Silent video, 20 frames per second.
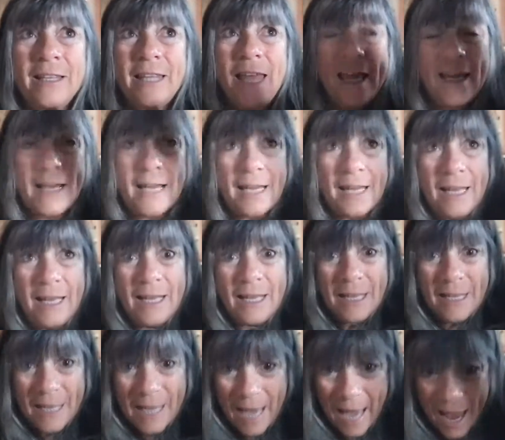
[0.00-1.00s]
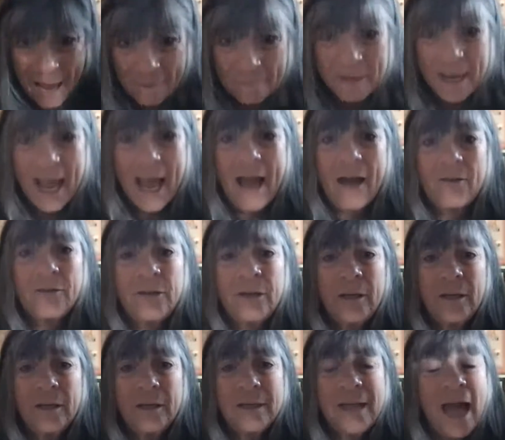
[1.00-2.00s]
like came down,
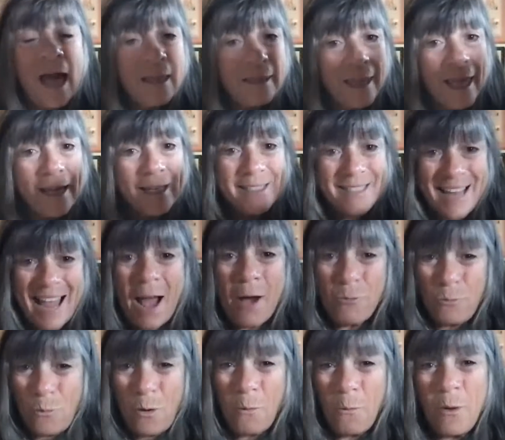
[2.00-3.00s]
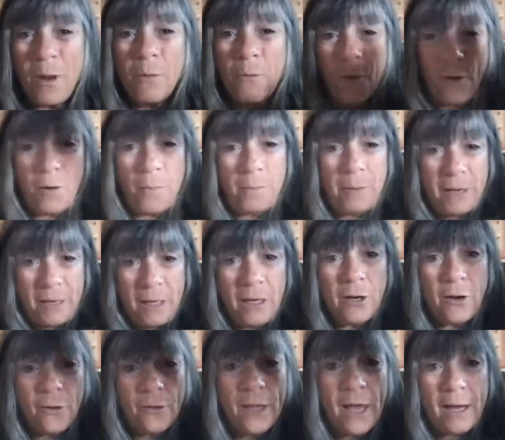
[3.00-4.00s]
not like down where we were, but you
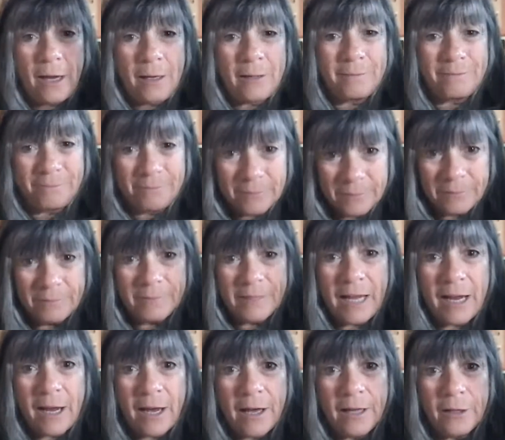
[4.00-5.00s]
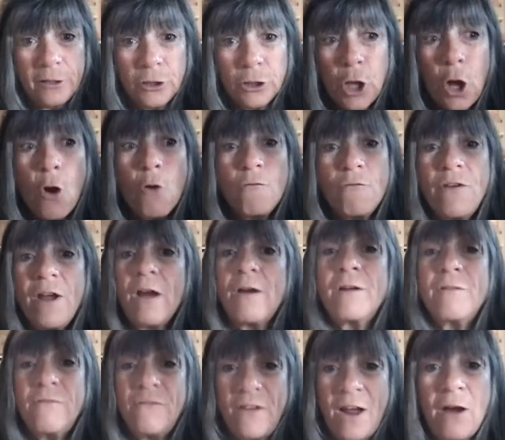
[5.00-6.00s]
know, like a low, very,
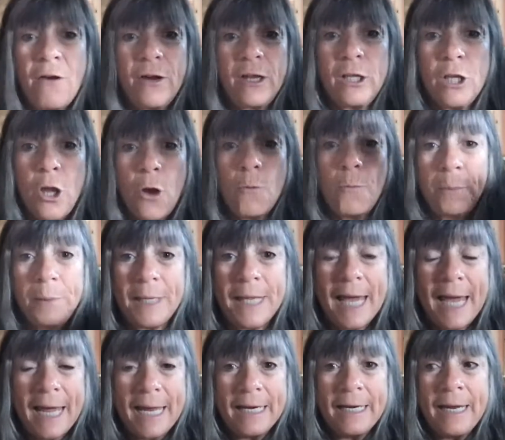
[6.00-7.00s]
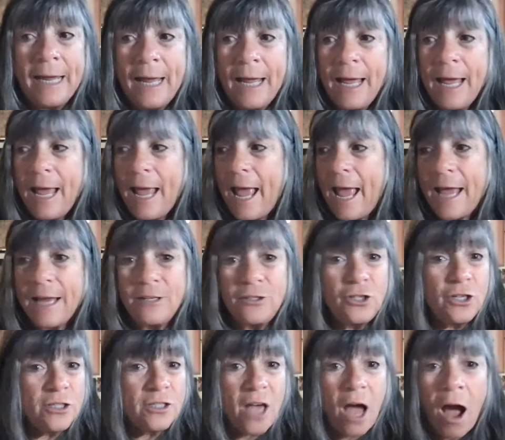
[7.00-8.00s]
very low plane, and
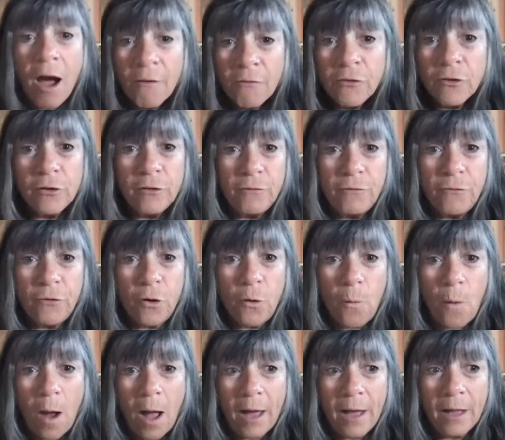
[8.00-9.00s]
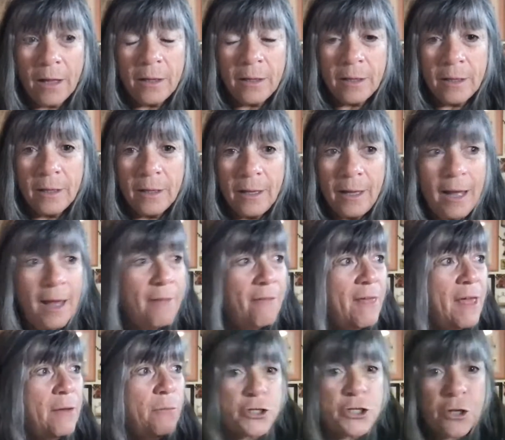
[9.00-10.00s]
just hovered for a while and
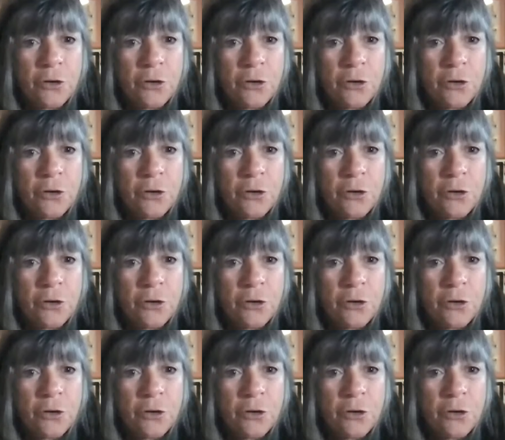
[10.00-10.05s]
then